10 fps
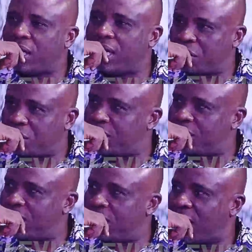election.
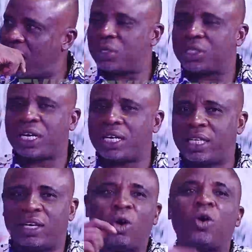I was
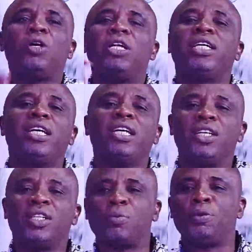secretary only
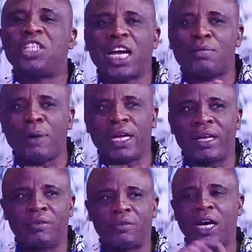to be chaired
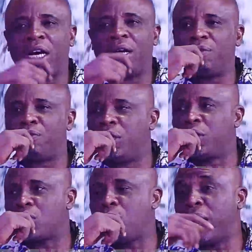by
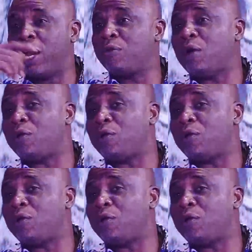Felix Obuaram.